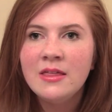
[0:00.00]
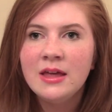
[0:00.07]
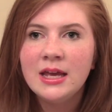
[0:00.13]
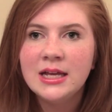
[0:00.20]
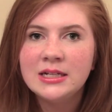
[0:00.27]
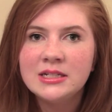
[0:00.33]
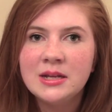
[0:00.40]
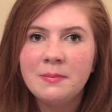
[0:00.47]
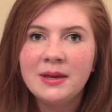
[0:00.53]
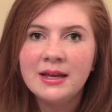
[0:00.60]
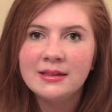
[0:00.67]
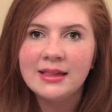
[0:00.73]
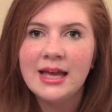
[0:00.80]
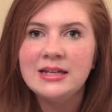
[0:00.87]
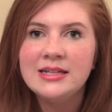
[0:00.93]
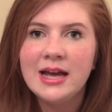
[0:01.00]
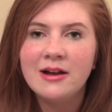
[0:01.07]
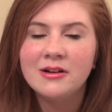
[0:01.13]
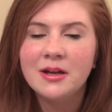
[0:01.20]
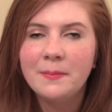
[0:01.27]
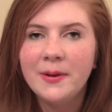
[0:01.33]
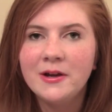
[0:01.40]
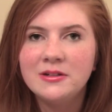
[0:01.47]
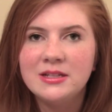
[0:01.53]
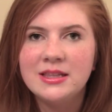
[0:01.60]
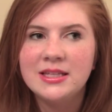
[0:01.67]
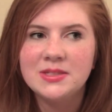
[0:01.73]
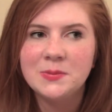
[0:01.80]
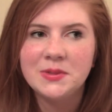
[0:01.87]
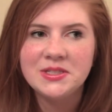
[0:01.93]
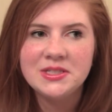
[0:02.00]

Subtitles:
it to be a letdown compared to this one.